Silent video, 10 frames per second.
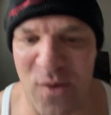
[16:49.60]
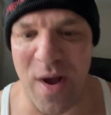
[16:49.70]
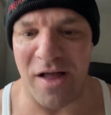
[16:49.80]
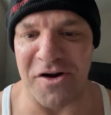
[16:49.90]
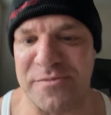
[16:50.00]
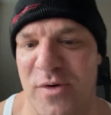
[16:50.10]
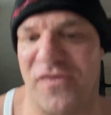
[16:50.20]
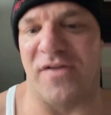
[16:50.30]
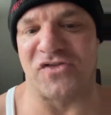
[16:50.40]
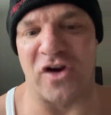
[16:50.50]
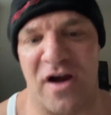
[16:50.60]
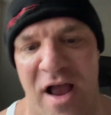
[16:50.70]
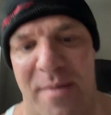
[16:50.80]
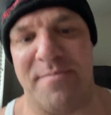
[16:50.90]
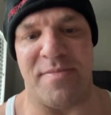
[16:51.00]
her spoonful of sugar
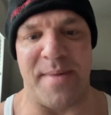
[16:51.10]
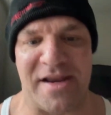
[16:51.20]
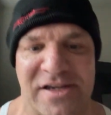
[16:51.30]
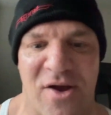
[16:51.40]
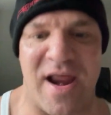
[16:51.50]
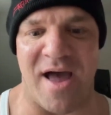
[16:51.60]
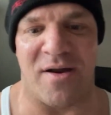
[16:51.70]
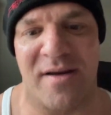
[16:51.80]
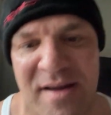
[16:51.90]
helped medicine go down.